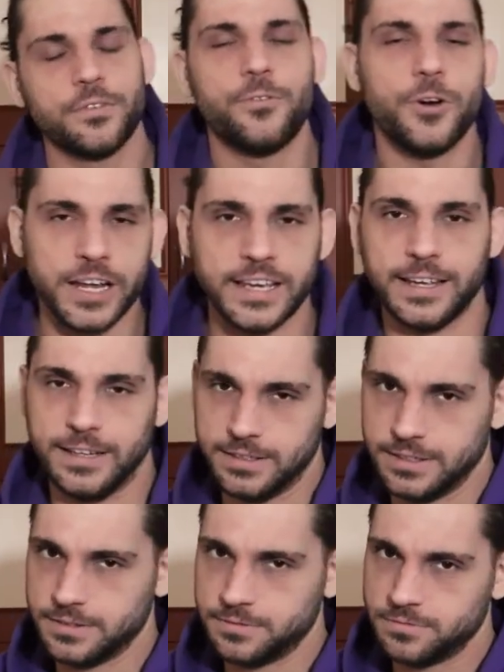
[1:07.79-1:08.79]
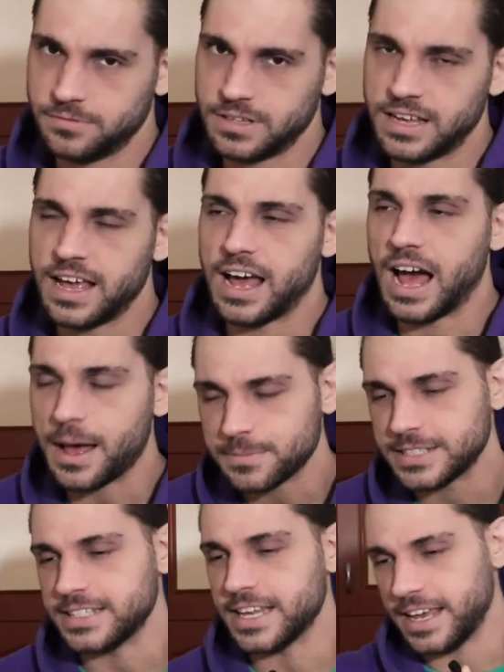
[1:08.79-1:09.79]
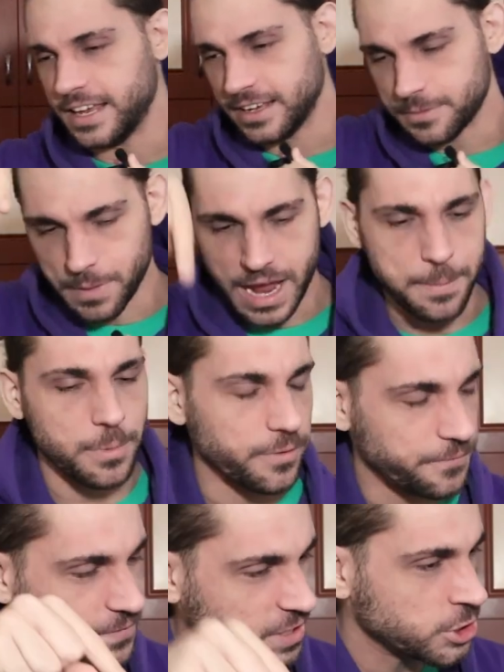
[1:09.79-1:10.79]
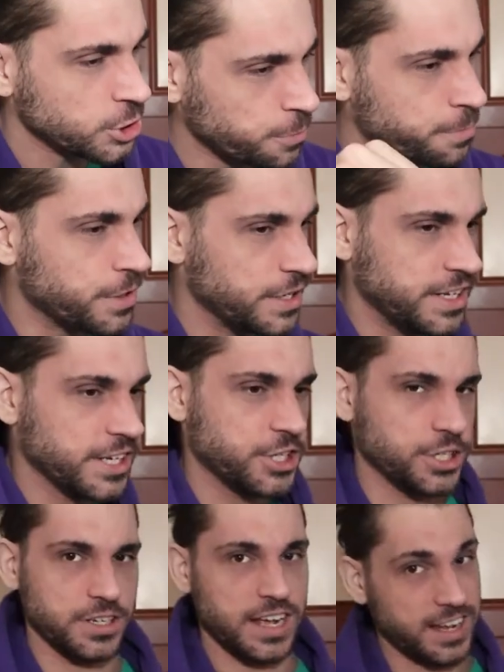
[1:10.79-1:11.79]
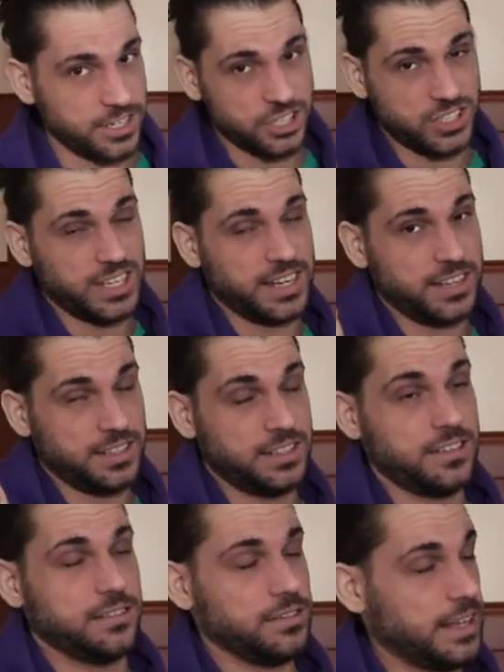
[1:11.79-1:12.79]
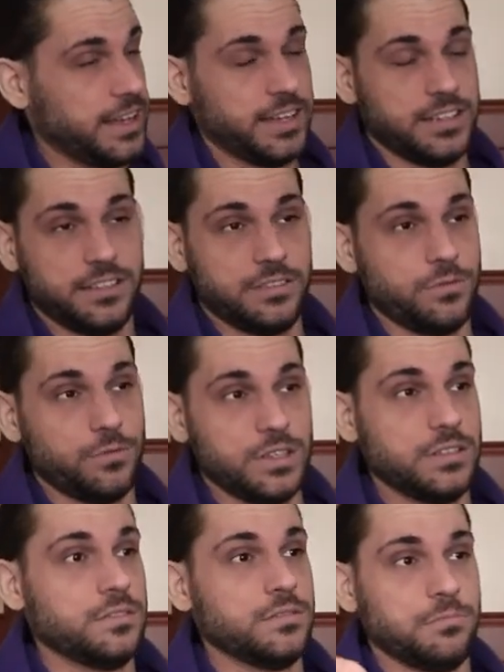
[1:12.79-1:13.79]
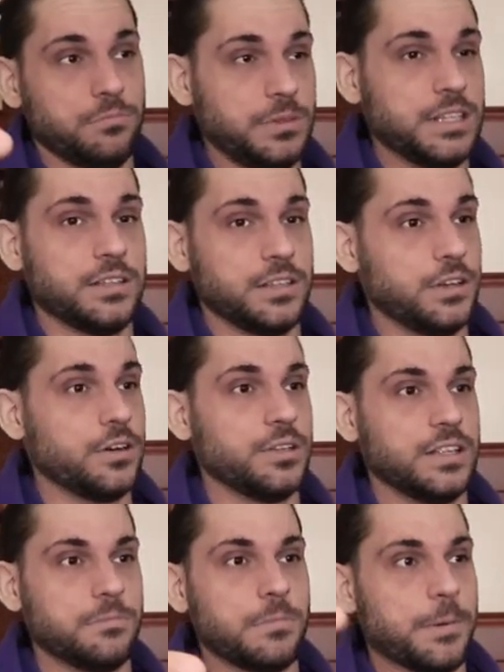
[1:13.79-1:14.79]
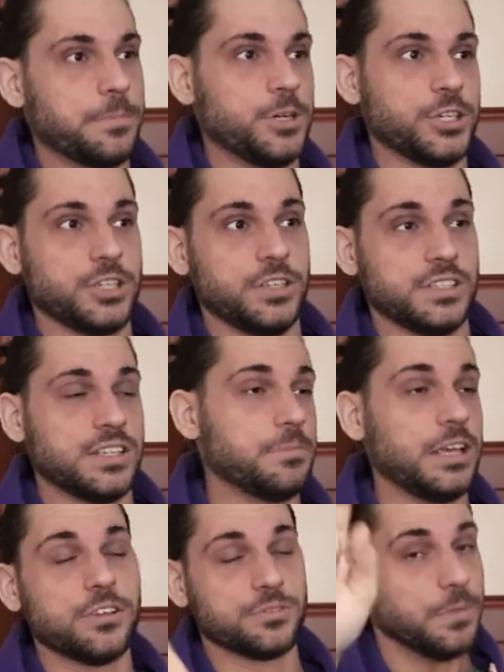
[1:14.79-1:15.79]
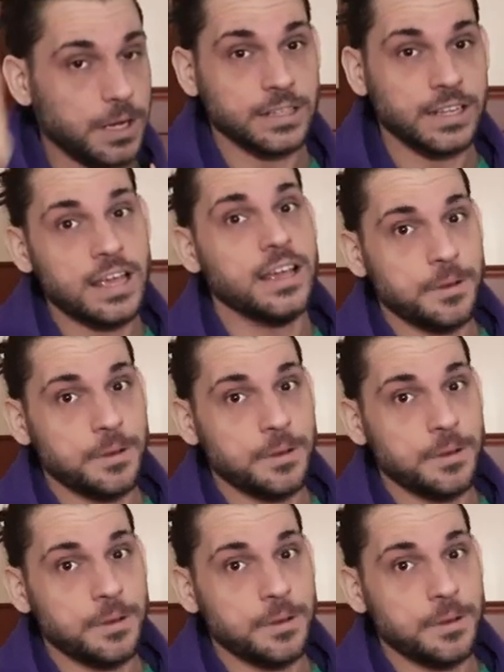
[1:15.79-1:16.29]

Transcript: Freak it. I'm saying my official prediction, I just said it like 1 minute ago that my prediction is something else, but